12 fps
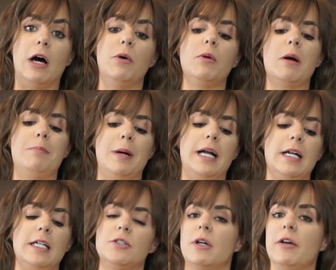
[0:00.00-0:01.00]
out, but
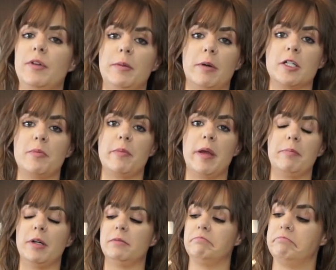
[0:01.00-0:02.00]
I don't have any parchment
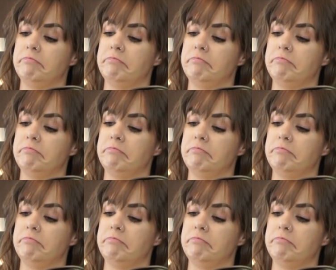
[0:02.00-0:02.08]
paper.